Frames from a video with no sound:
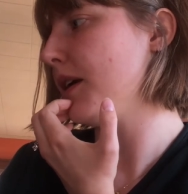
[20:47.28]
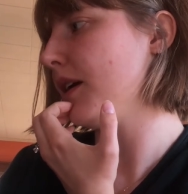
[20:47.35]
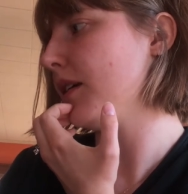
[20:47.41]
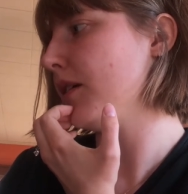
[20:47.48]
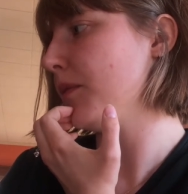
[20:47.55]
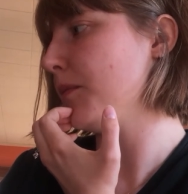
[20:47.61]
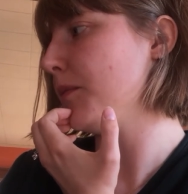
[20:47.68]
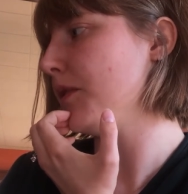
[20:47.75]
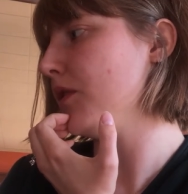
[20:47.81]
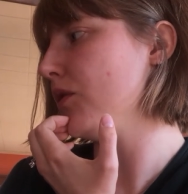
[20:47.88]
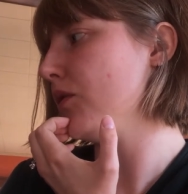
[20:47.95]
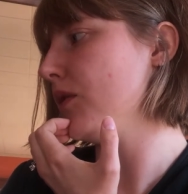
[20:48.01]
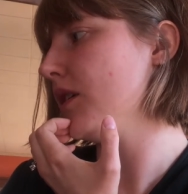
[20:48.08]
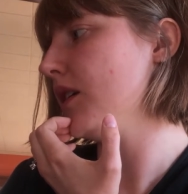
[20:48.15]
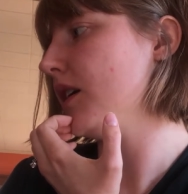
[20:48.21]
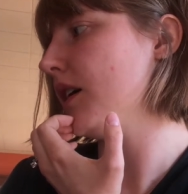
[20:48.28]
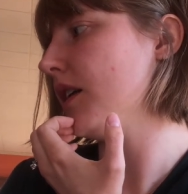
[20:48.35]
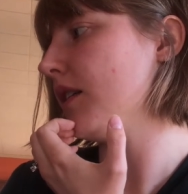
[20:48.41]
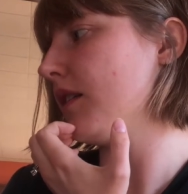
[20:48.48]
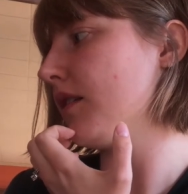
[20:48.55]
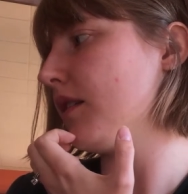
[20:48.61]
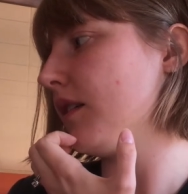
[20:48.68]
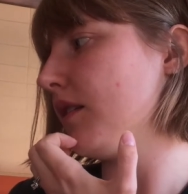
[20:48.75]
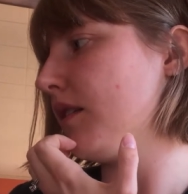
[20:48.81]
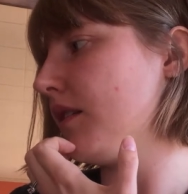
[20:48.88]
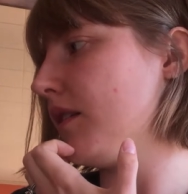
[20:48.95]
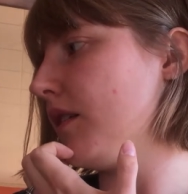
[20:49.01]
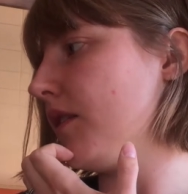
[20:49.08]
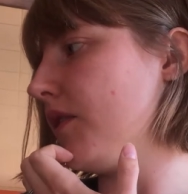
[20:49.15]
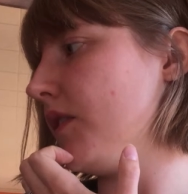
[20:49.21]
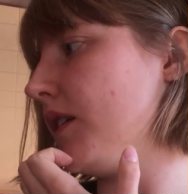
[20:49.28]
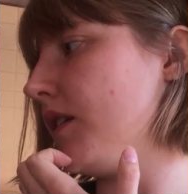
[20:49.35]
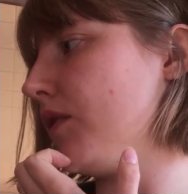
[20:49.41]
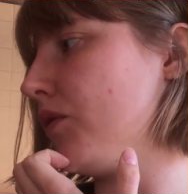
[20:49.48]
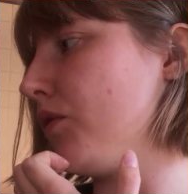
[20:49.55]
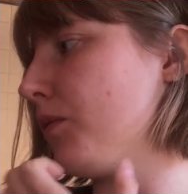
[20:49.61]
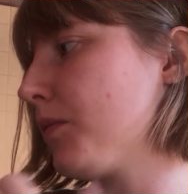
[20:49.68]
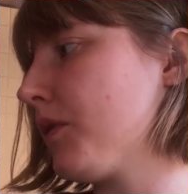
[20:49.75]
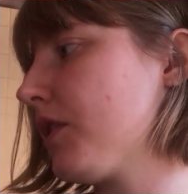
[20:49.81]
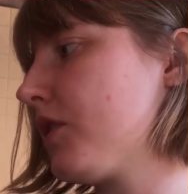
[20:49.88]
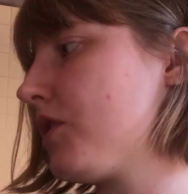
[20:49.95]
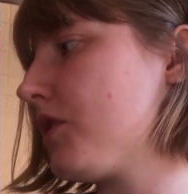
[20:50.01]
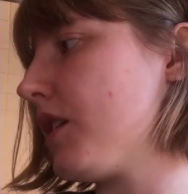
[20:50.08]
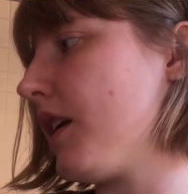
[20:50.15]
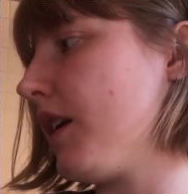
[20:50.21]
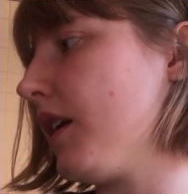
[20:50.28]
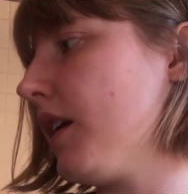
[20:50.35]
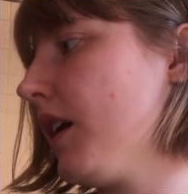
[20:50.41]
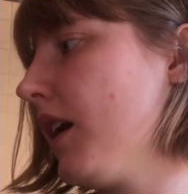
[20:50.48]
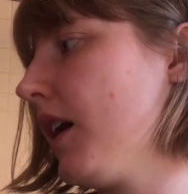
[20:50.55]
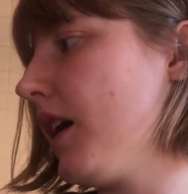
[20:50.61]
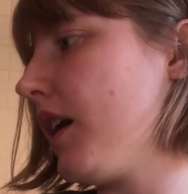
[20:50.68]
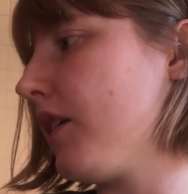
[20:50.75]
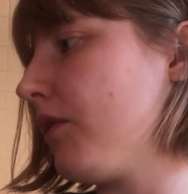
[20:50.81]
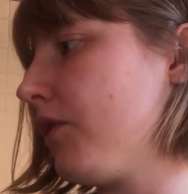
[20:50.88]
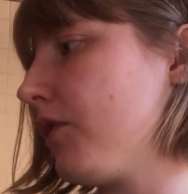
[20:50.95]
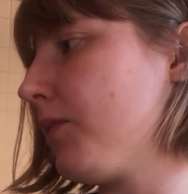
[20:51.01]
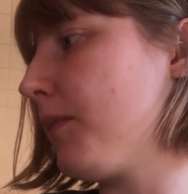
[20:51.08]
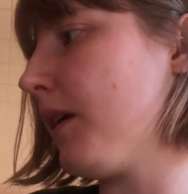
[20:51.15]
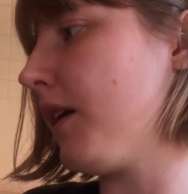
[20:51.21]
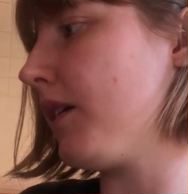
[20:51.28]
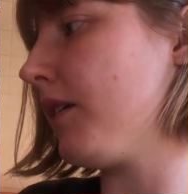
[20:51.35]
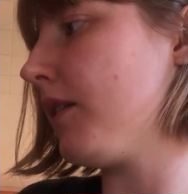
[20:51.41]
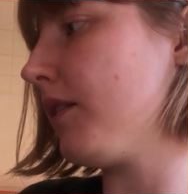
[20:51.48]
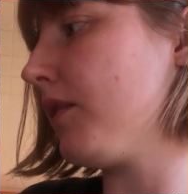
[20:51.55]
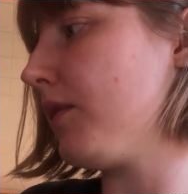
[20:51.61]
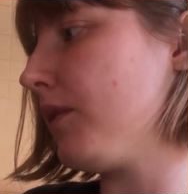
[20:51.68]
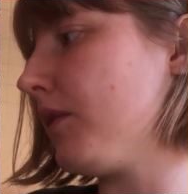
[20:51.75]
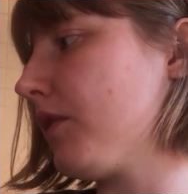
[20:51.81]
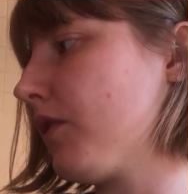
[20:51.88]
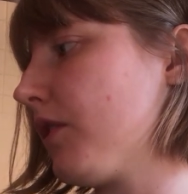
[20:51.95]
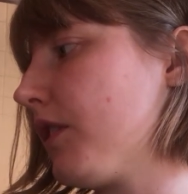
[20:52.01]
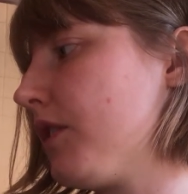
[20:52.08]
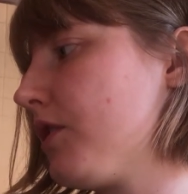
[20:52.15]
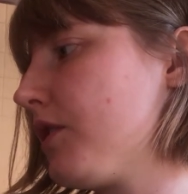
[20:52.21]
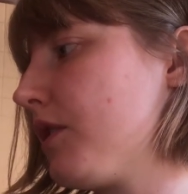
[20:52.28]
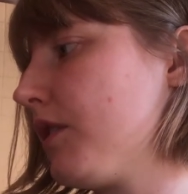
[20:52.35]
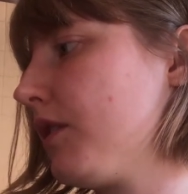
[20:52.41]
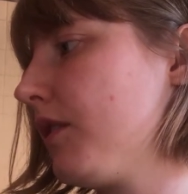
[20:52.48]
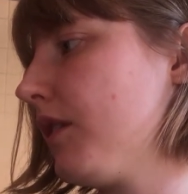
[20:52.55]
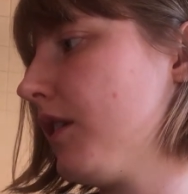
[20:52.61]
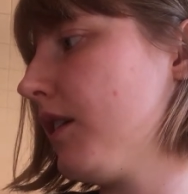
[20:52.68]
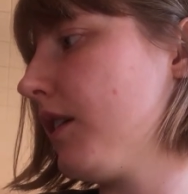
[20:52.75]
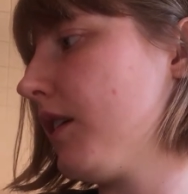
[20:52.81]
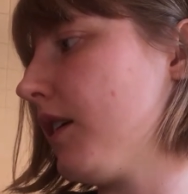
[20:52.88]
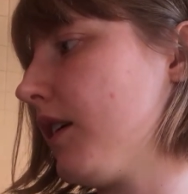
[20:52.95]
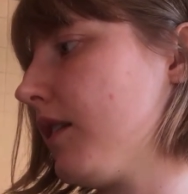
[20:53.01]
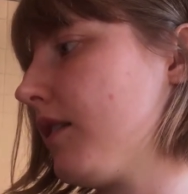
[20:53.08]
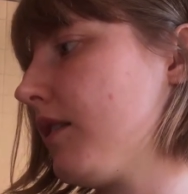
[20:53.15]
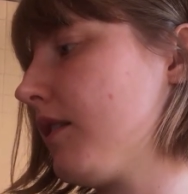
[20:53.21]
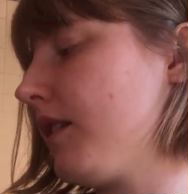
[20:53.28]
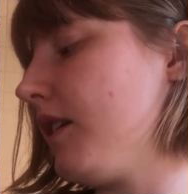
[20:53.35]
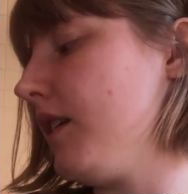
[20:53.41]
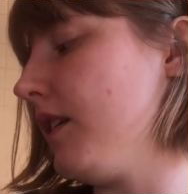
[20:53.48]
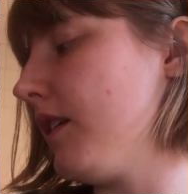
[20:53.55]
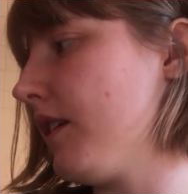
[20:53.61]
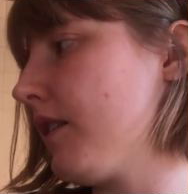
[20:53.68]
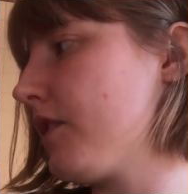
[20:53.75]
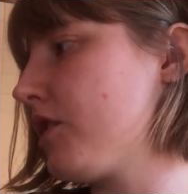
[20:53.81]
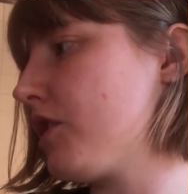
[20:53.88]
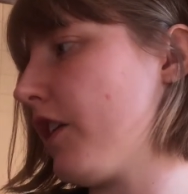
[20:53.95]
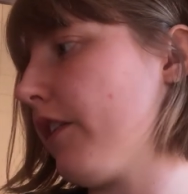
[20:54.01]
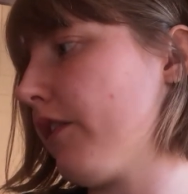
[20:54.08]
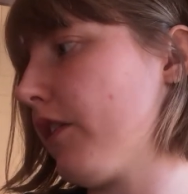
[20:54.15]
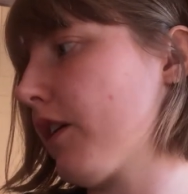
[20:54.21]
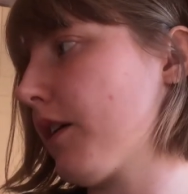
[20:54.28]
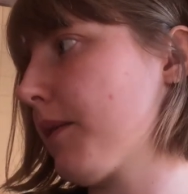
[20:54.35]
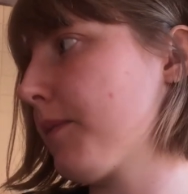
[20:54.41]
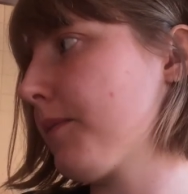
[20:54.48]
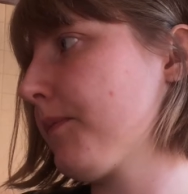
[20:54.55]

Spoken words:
make beauty and the sensitivity to appreciate and respond to his creation. That's Edith Schaefer.